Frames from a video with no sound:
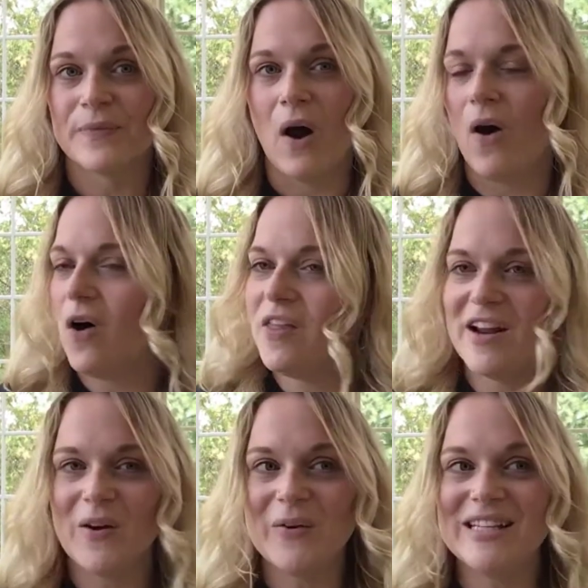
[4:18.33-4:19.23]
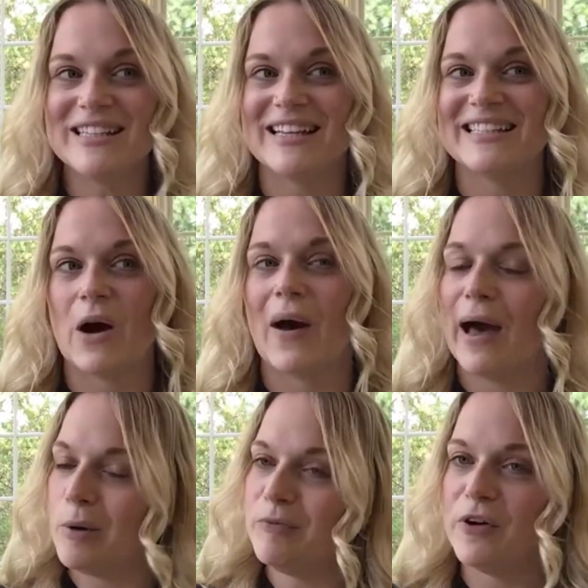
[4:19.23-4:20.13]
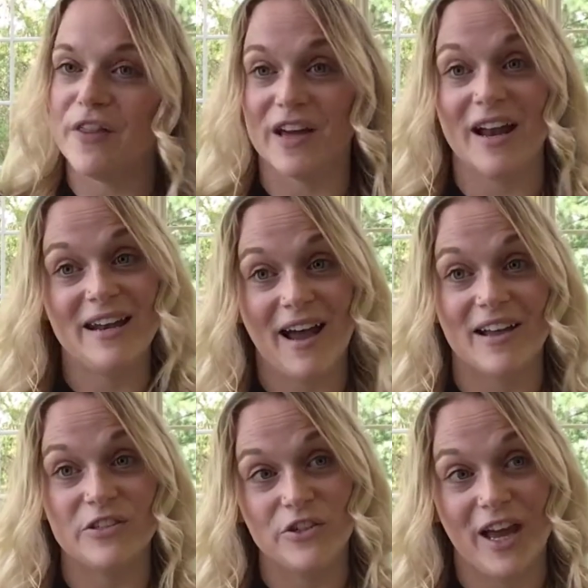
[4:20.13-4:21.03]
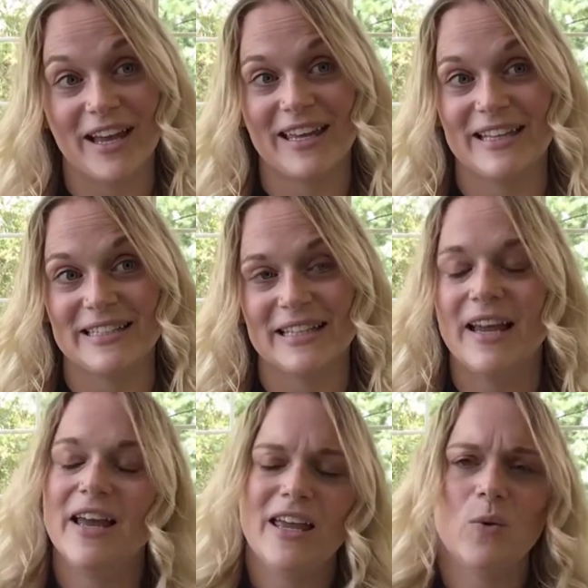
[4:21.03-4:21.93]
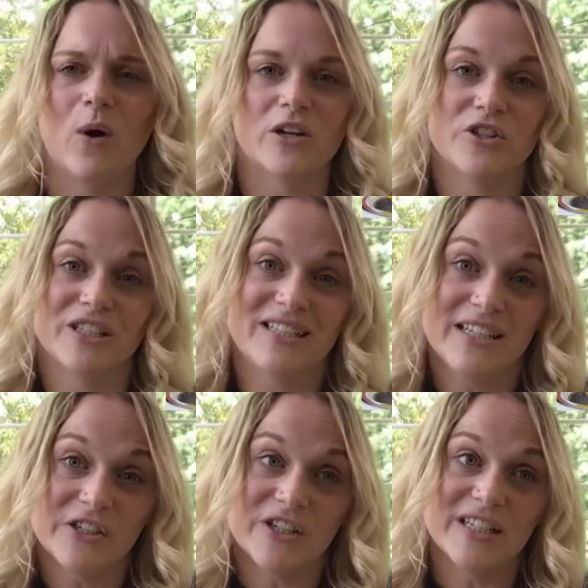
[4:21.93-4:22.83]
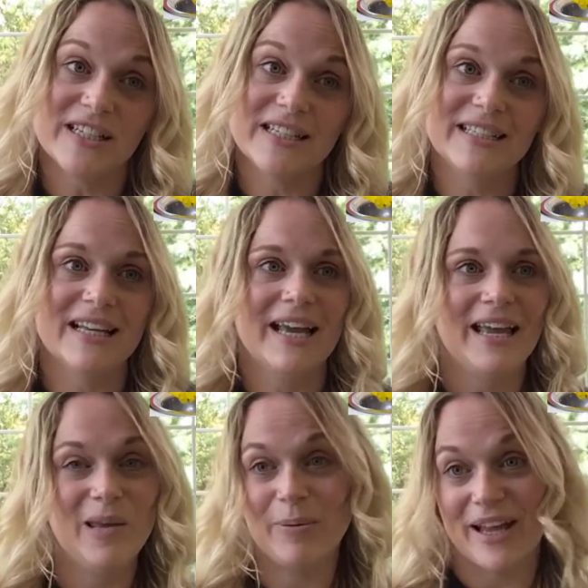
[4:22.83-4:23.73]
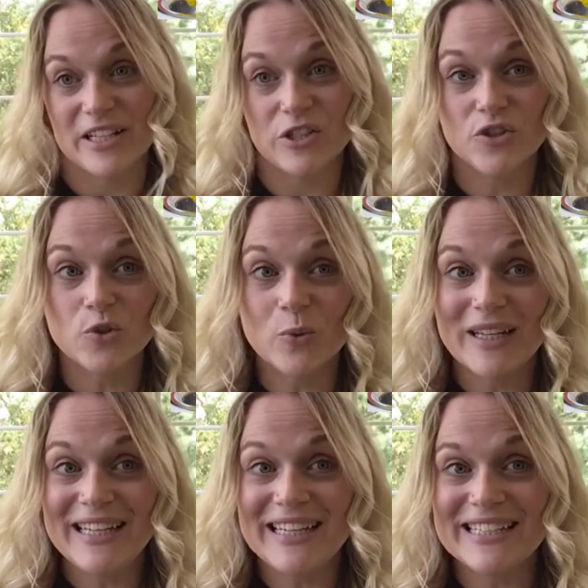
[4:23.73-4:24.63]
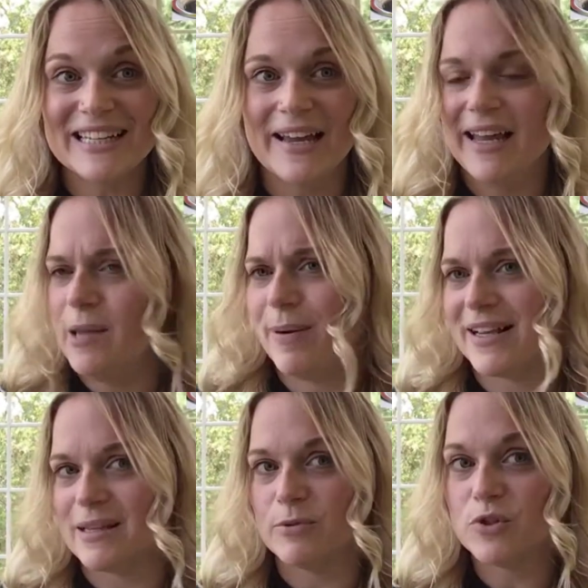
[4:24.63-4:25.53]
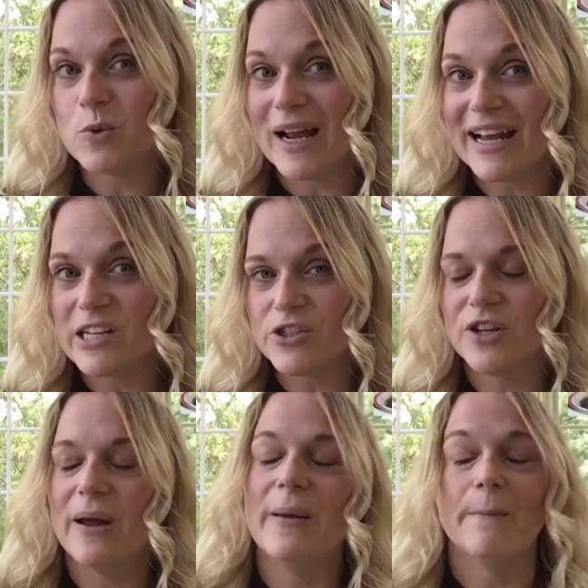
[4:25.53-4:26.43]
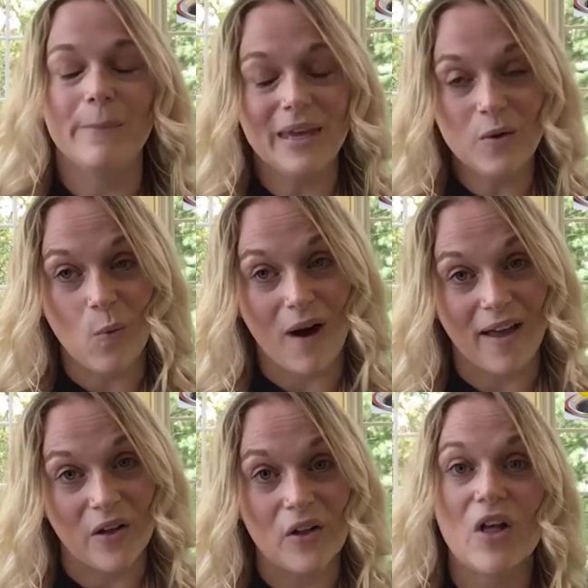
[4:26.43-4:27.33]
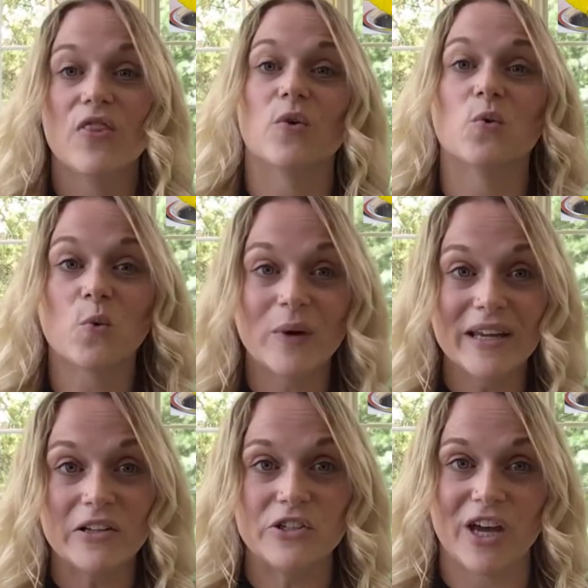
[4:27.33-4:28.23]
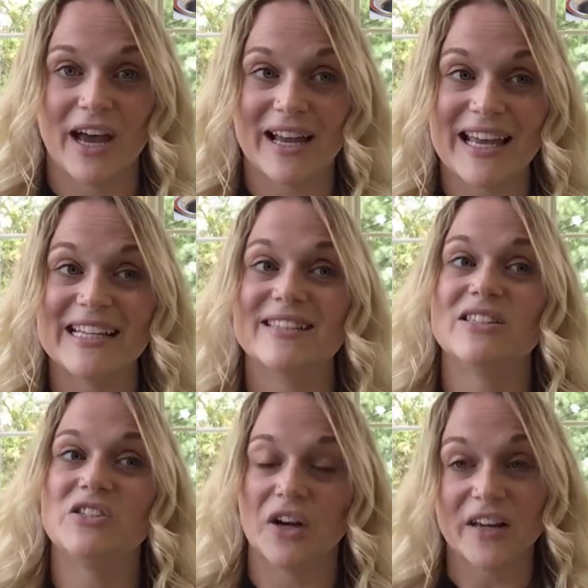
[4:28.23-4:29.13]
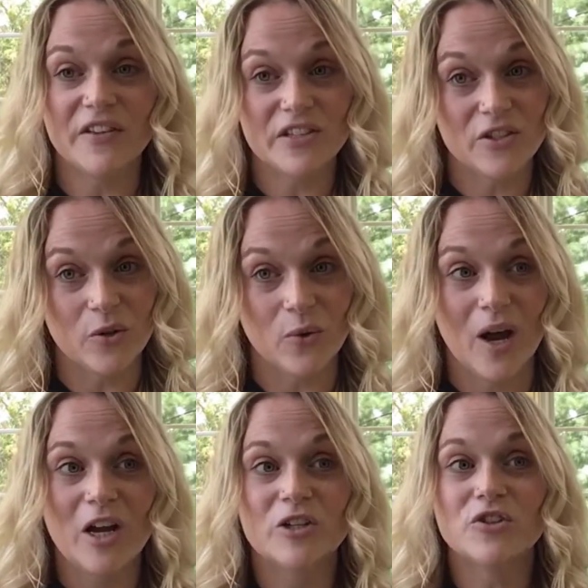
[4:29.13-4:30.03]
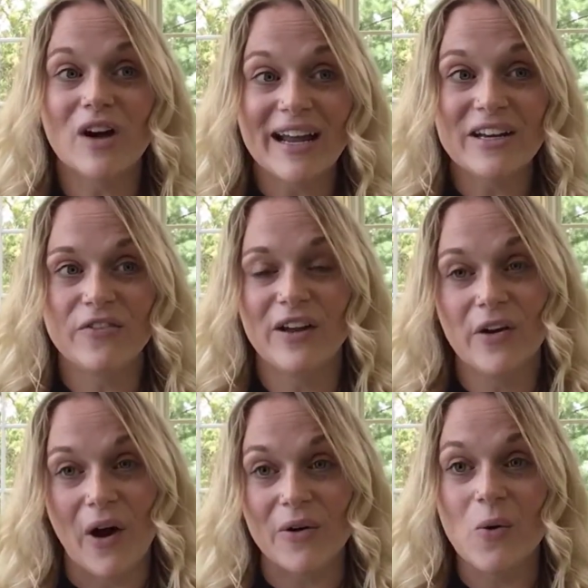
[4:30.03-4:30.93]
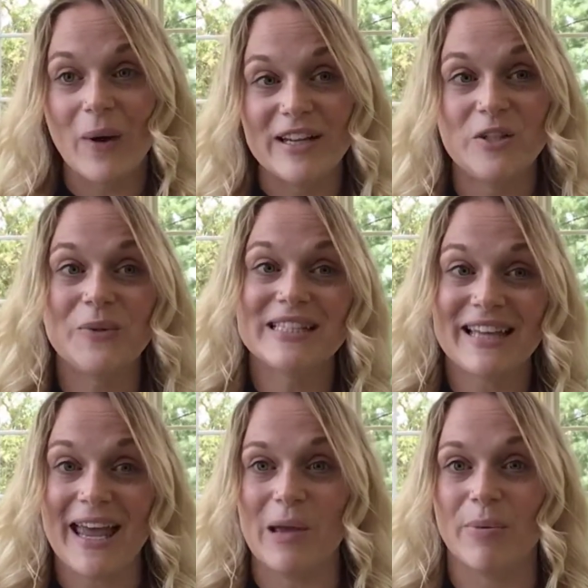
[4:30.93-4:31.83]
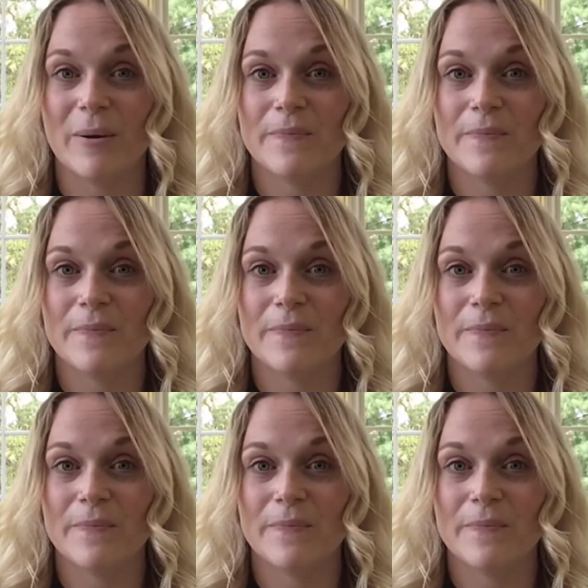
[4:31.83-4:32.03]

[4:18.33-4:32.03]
All they notice is how helpful the not Jack is. He washes dishes, he plants trees, he picks up trash. Meanwhile, the real Jack is stuck at the zoo trying to figure out a way to escape.